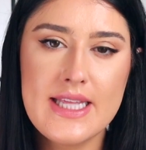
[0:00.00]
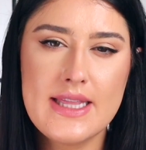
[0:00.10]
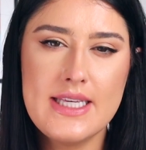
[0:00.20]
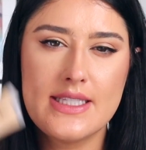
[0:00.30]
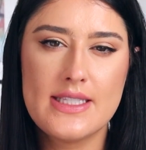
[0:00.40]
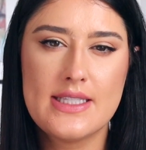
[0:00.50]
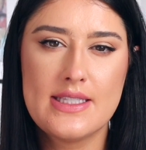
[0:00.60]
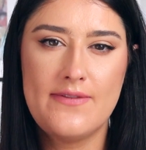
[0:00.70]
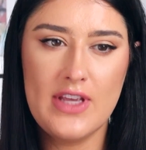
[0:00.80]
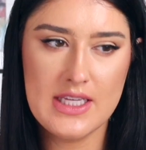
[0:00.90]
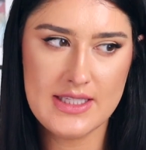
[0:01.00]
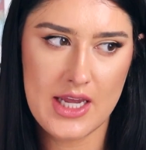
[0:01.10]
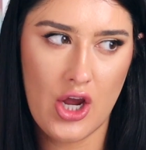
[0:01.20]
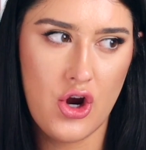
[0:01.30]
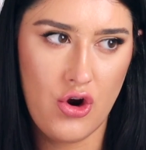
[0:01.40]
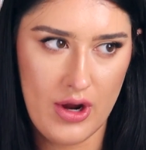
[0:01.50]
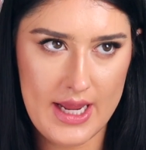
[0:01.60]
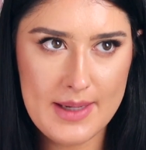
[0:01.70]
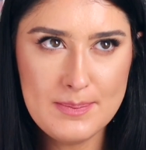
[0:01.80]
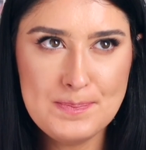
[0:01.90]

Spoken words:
that these feels like a cream.